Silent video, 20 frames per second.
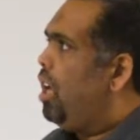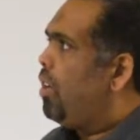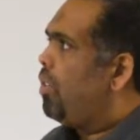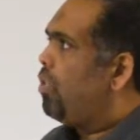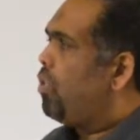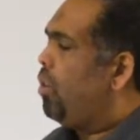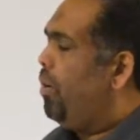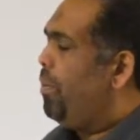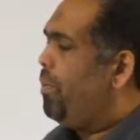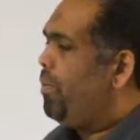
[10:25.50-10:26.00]

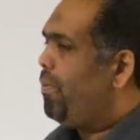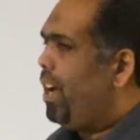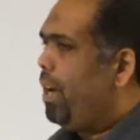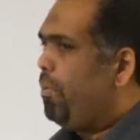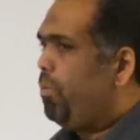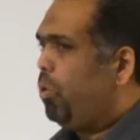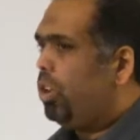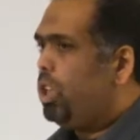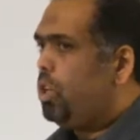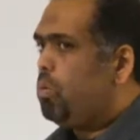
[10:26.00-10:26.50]
So if
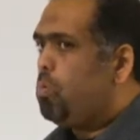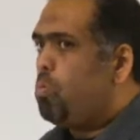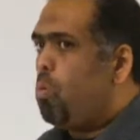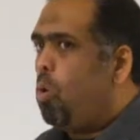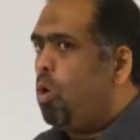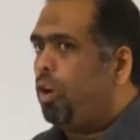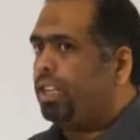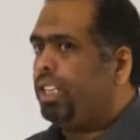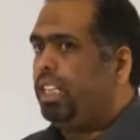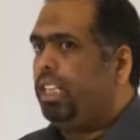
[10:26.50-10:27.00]
I'm looking
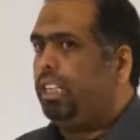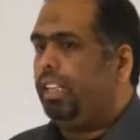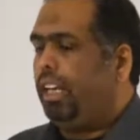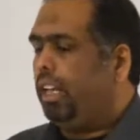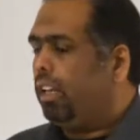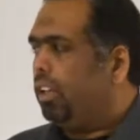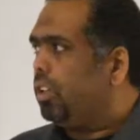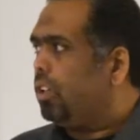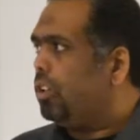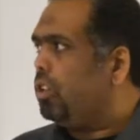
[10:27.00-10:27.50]
more
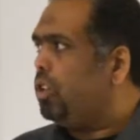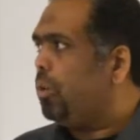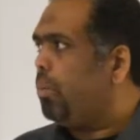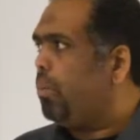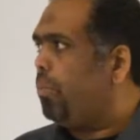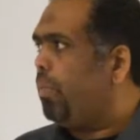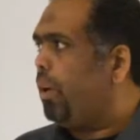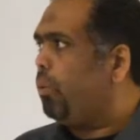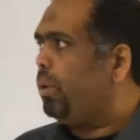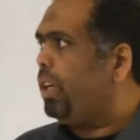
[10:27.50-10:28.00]
detail, you
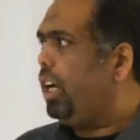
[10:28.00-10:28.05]
remember